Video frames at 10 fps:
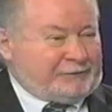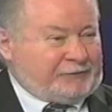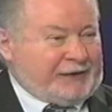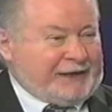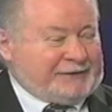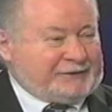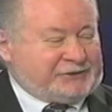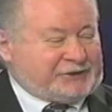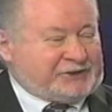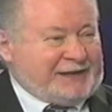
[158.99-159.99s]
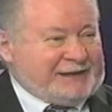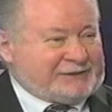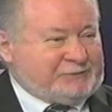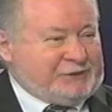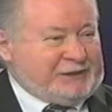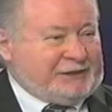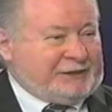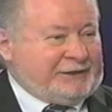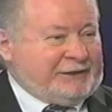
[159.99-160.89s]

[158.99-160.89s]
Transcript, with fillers: has forgotten that just last week,